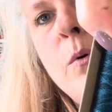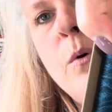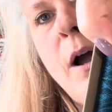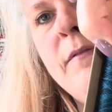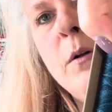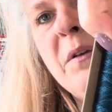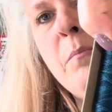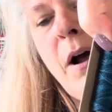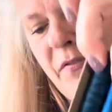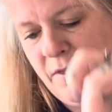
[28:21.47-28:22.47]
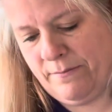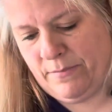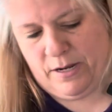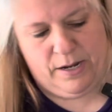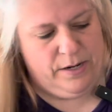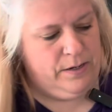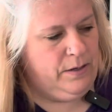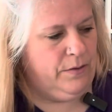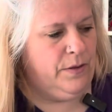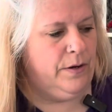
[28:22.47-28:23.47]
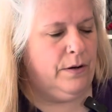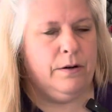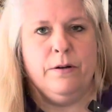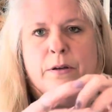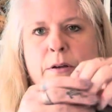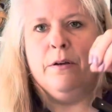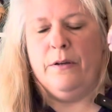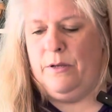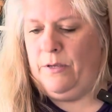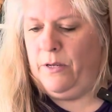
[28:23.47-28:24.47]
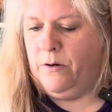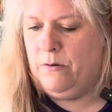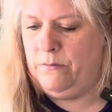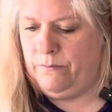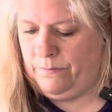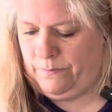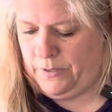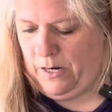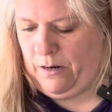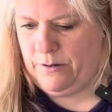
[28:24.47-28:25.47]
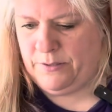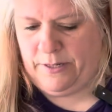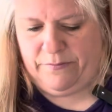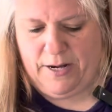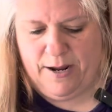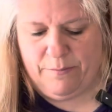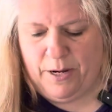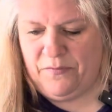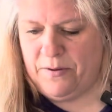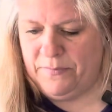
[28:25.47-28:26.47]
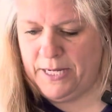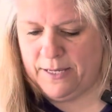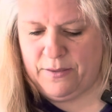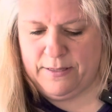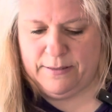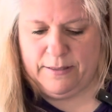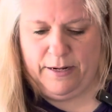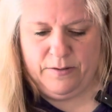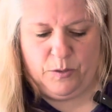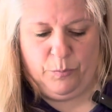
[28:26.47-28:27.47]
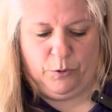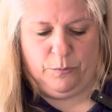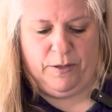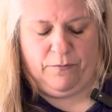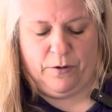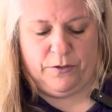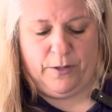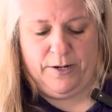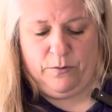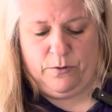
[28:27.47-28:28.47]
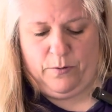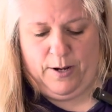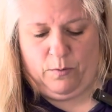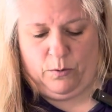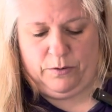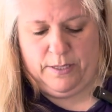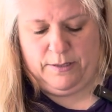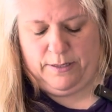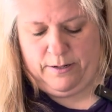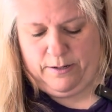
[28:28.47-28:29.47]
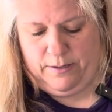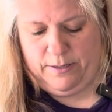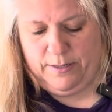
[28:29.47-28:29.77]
I've only bought them on their, cards. I've not bought them like this spool before, so I don't know how old these are.